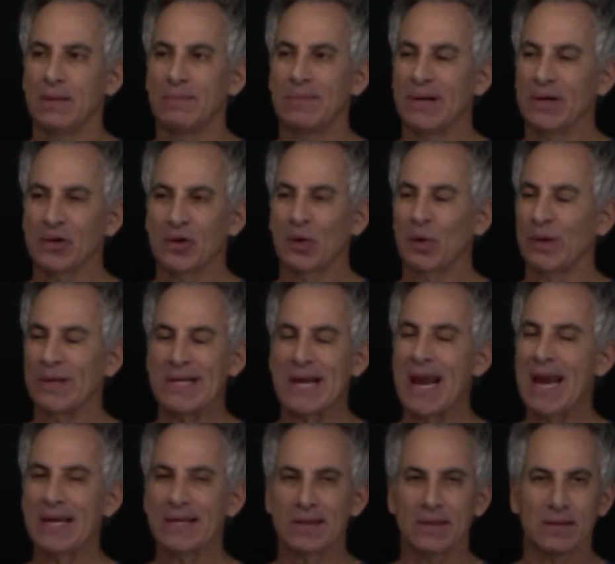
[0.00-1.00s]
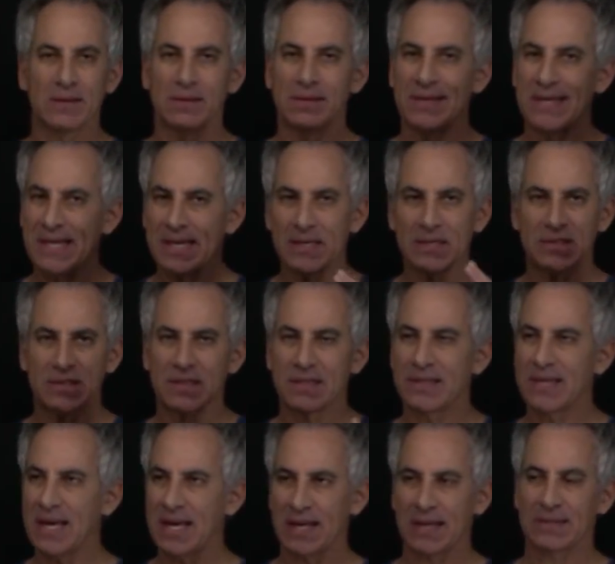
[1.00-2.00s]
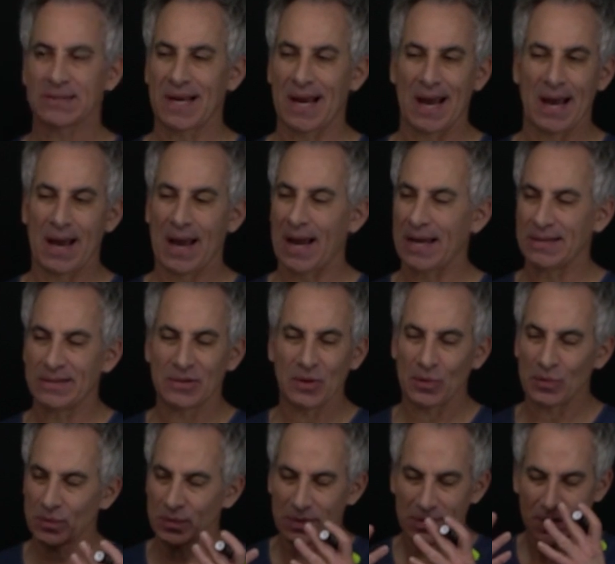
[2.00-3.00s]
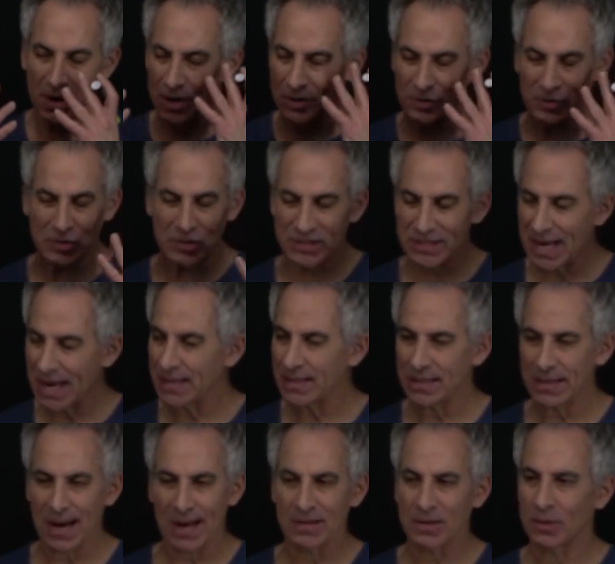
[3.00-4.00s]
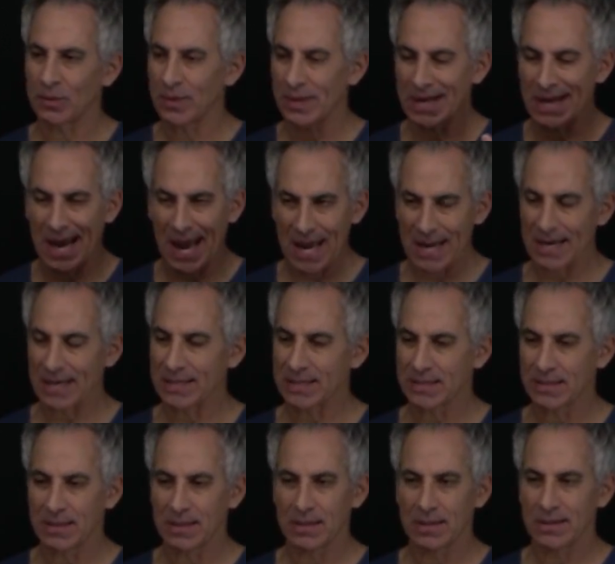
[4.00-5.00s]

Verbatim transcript: but create these things, I, I don't understand it, I don't get it,